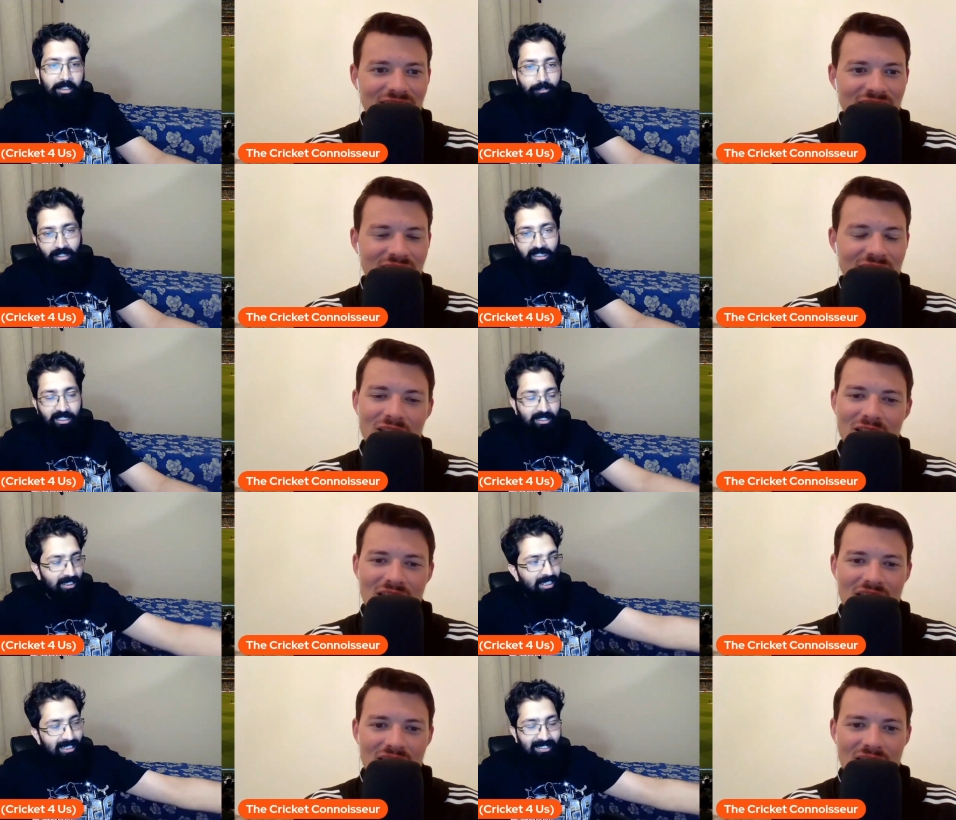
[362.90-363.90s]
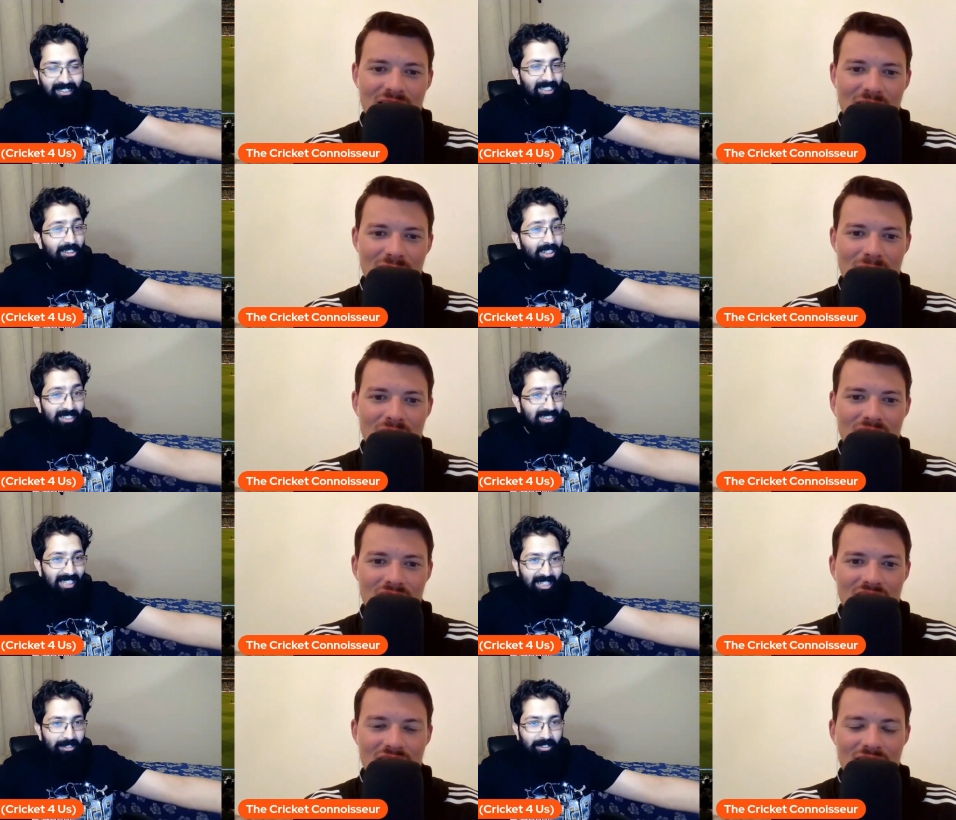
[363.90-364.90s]
Speaker 1: he finishes. Sikandar Raza is
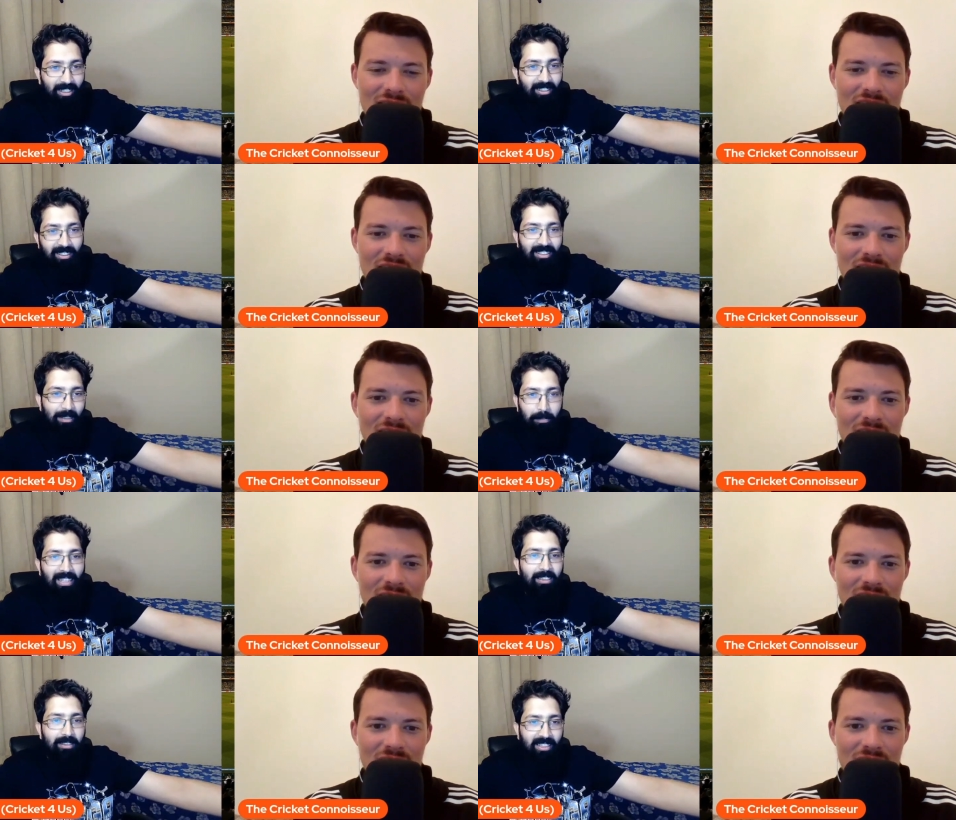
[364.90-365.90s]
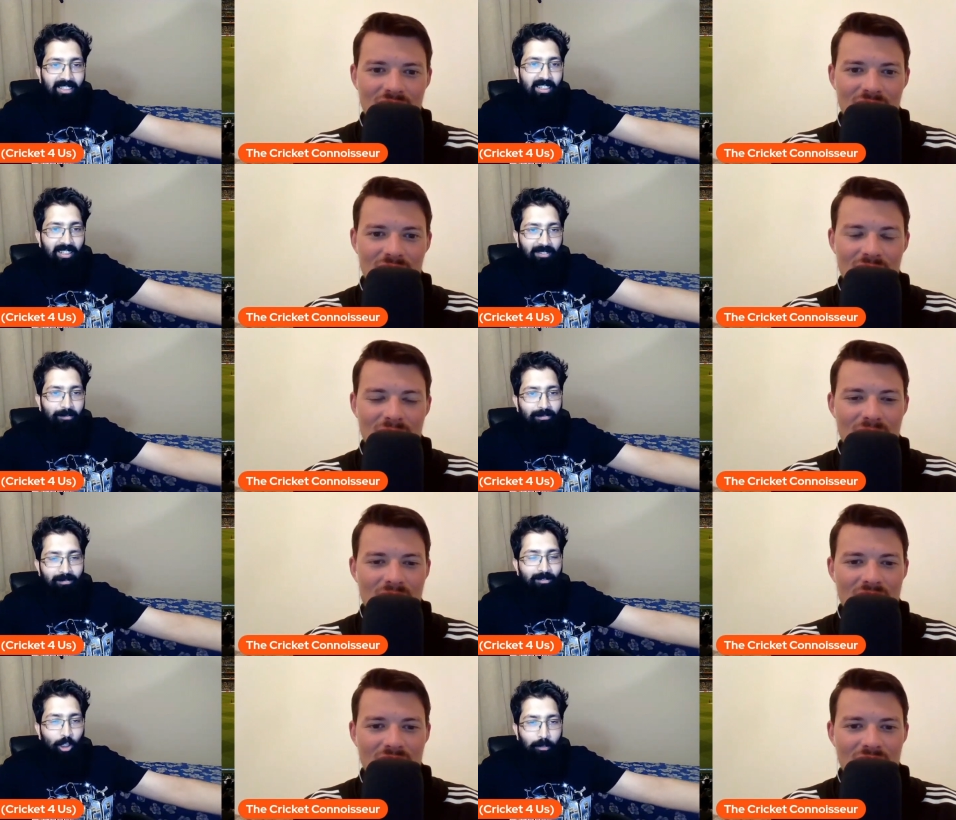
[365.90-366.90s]
kind of a he bats in the
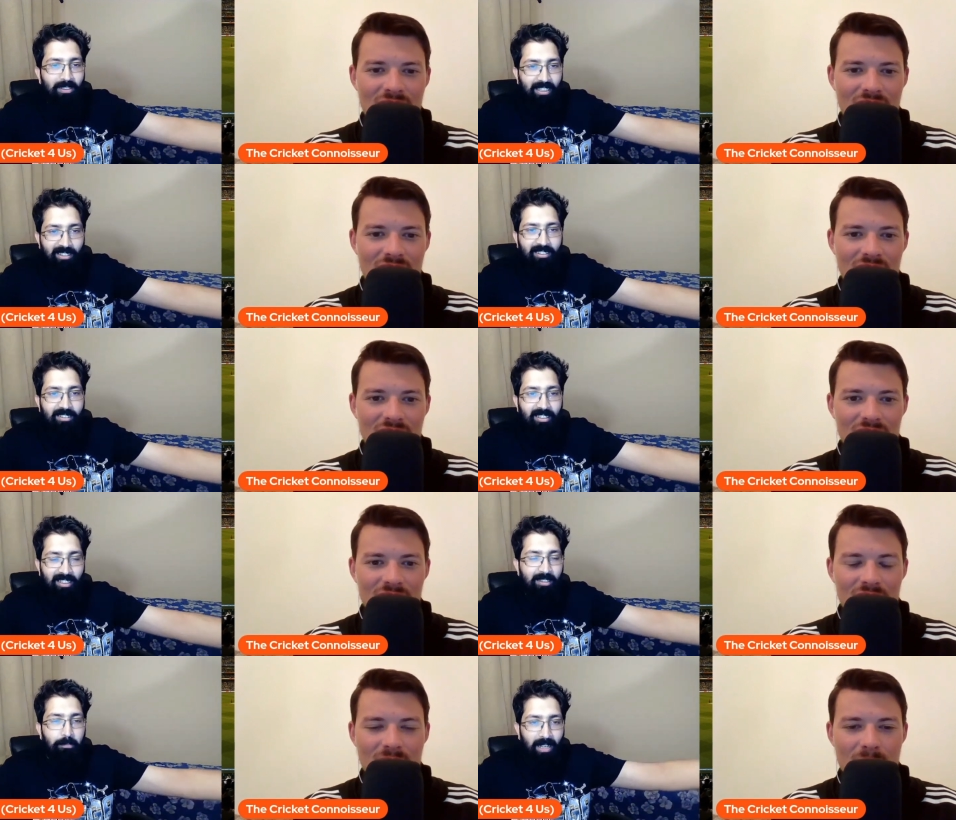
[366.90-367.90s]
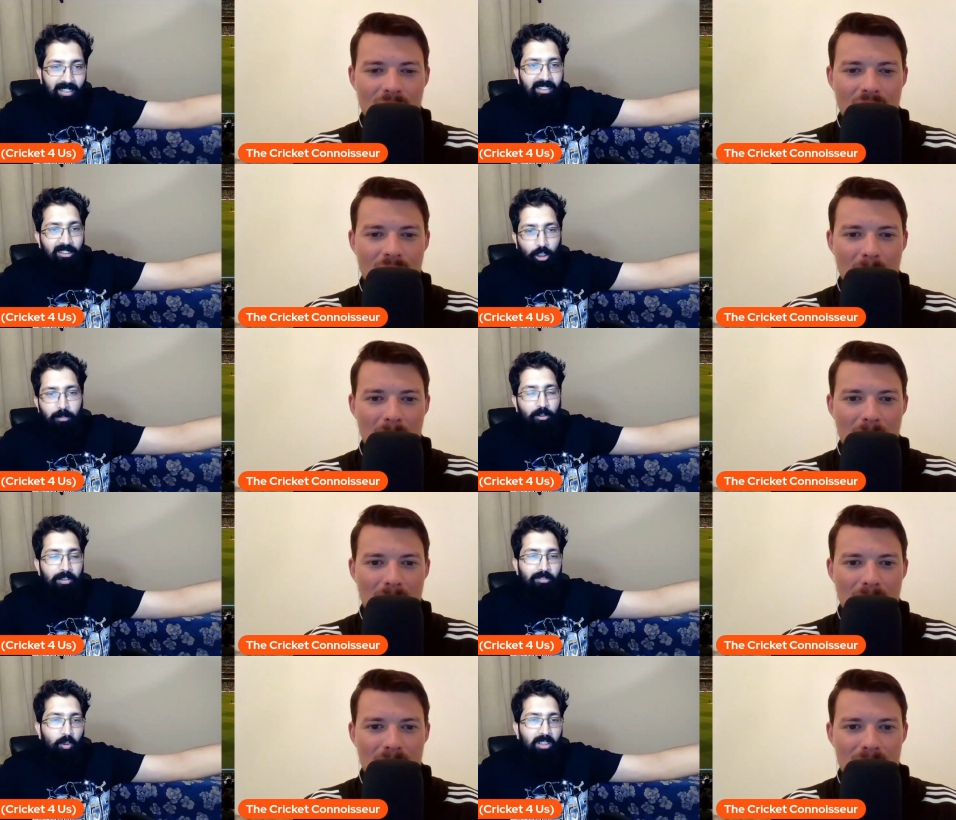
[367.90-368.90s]
top six. He doesn't bat in the top three,
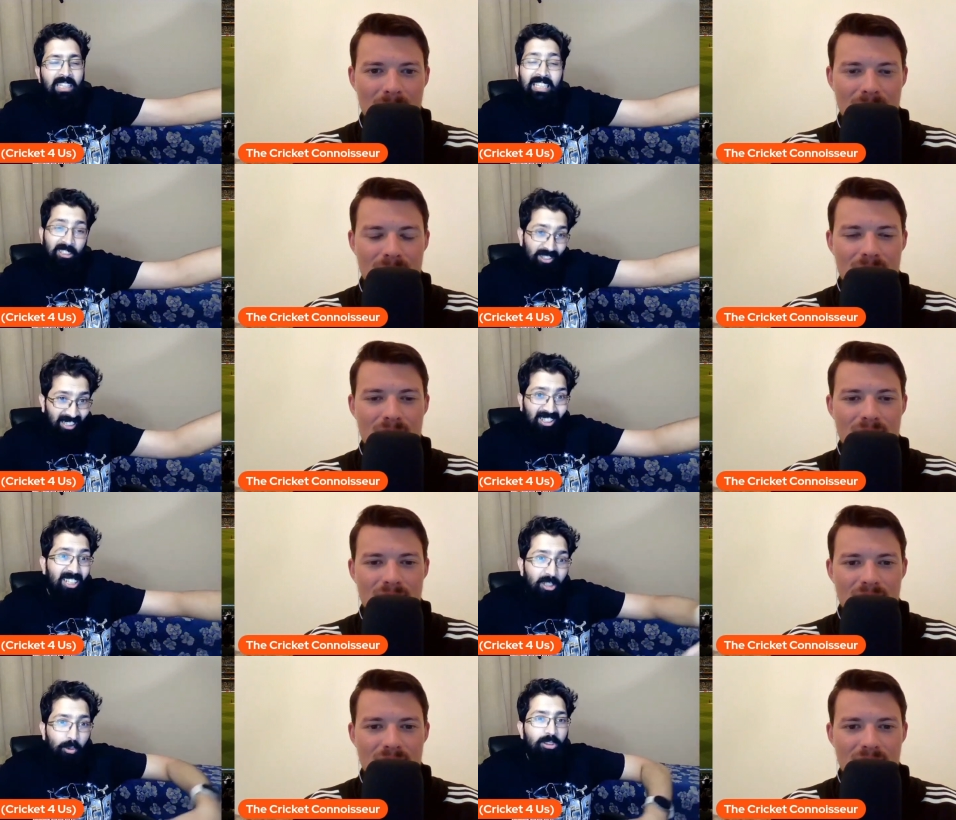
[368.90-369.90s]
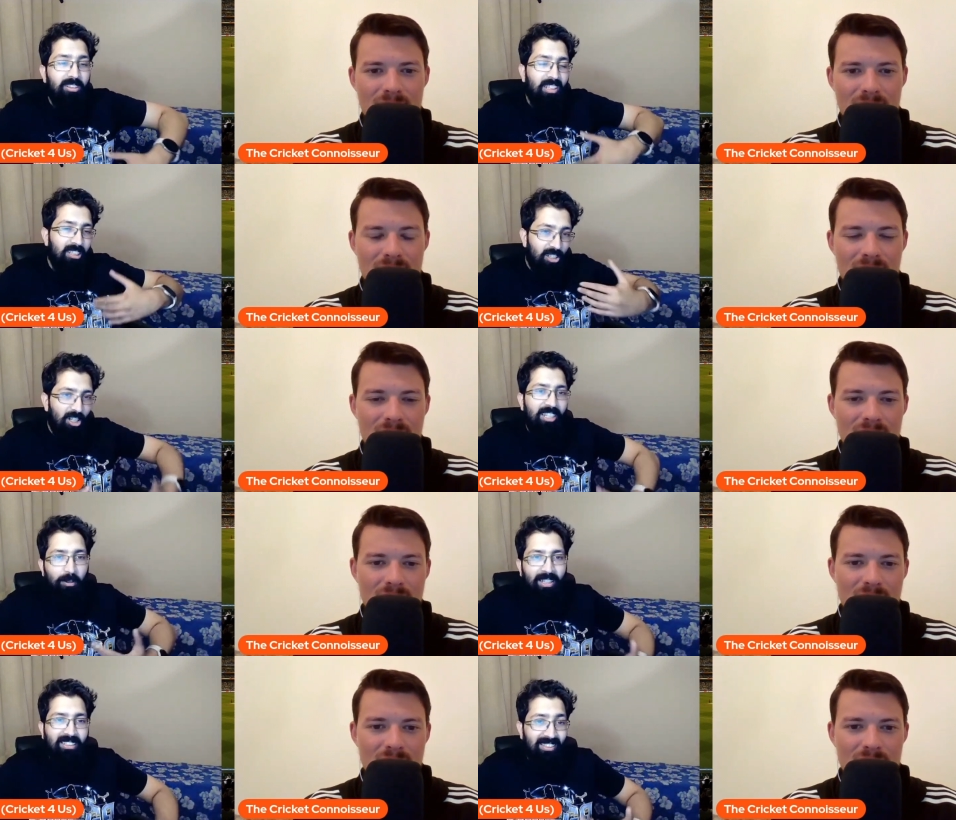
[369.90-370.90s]
four. So they're going to lose early
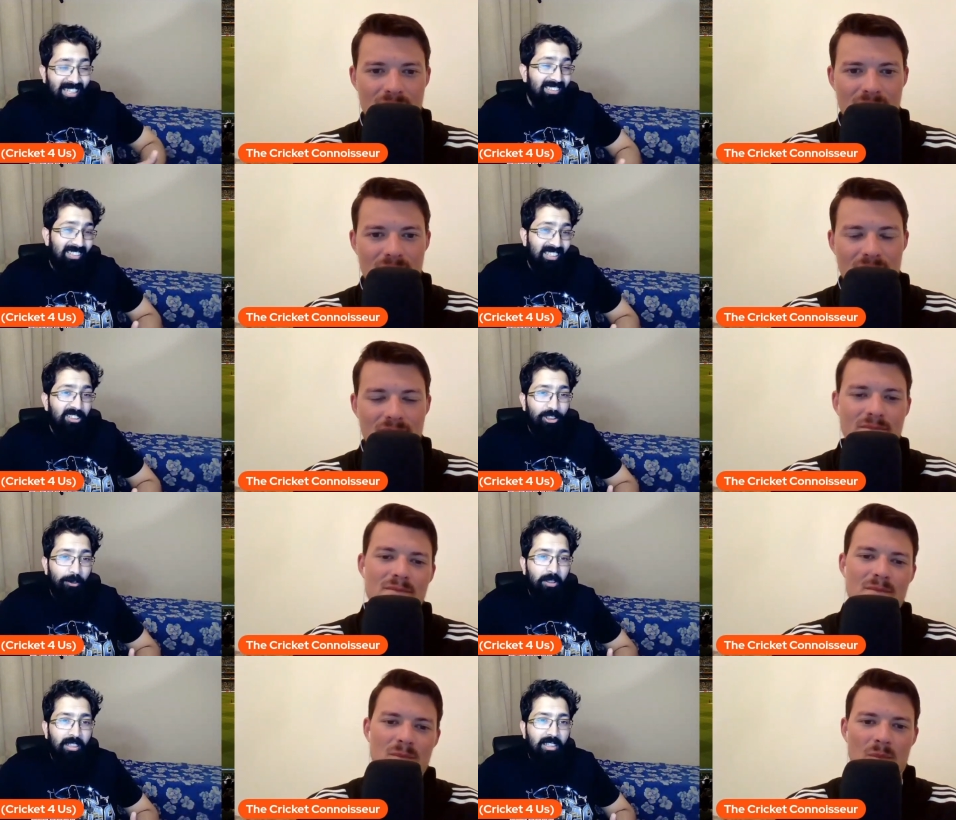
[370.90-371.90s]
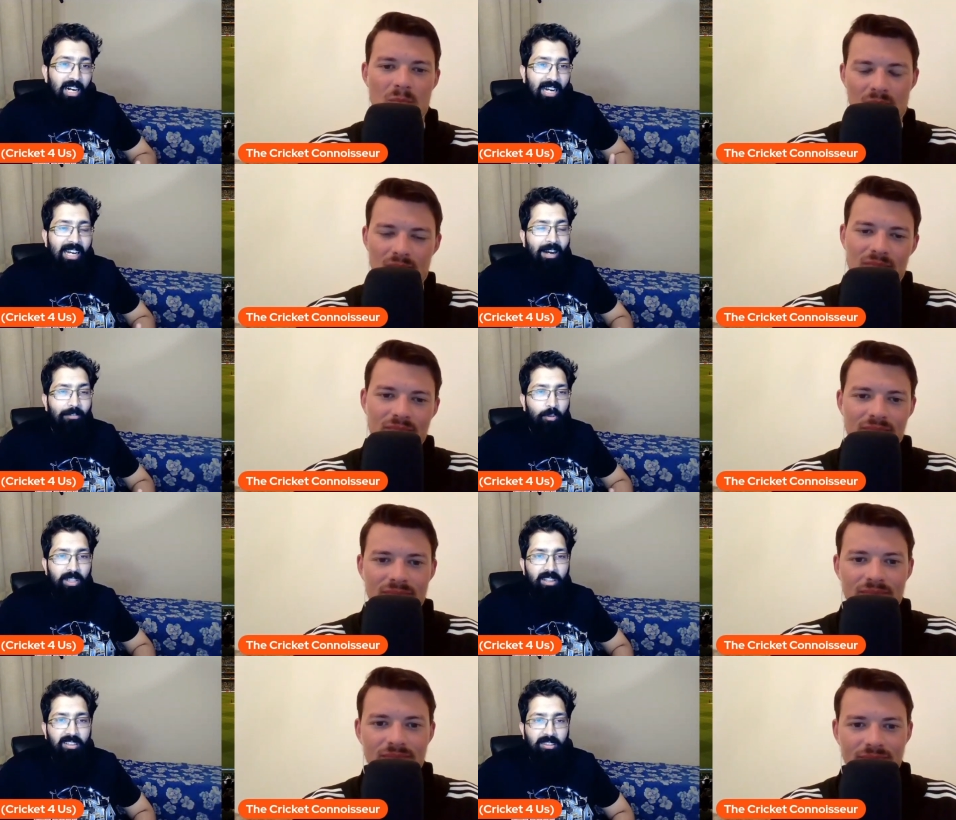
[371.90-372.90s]
wickets, and that's the issue I have
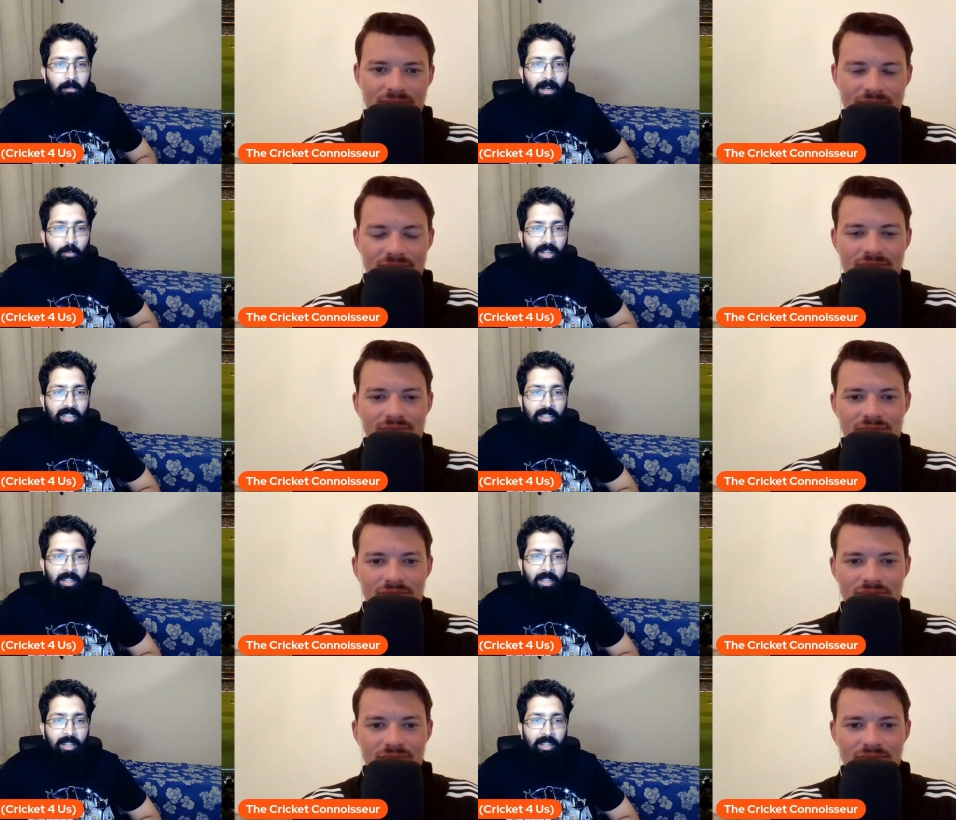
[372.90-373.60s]
with Zimbabwe